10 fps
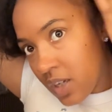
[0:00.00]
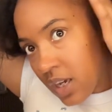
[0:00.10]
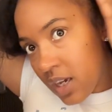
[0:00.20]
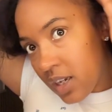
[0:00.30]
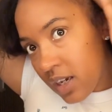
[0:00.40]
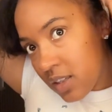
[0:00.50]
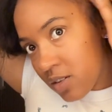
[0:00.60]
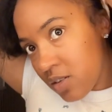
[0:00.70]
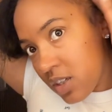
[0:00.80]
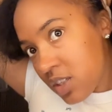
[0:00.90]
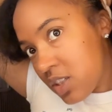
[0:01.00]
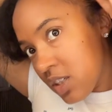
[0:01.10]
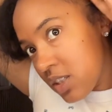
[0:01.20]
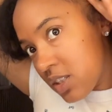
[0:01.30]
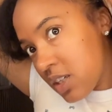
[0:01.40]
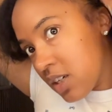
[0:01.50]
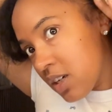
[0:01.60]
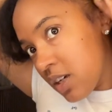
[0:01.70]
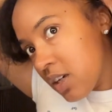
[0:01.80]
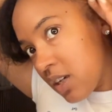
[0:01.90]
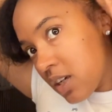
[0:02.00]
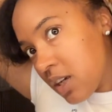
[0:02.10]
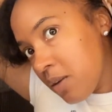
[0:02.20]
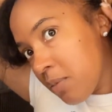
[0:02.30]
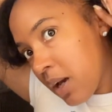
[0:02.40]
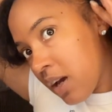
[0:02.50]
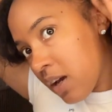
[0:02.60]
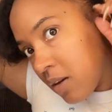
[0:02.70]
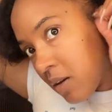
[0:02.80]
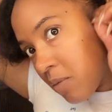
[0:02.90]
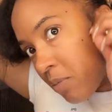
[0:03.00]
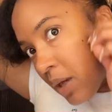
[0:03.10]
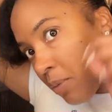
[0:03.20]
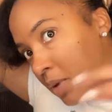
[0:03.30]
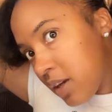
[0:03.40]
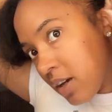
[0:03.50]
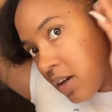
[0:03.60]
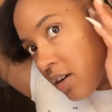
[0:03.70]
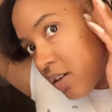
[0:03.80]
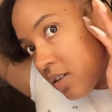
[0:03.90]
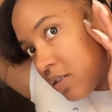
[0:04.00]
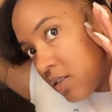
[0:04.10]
And I do this just to keep my baby hairs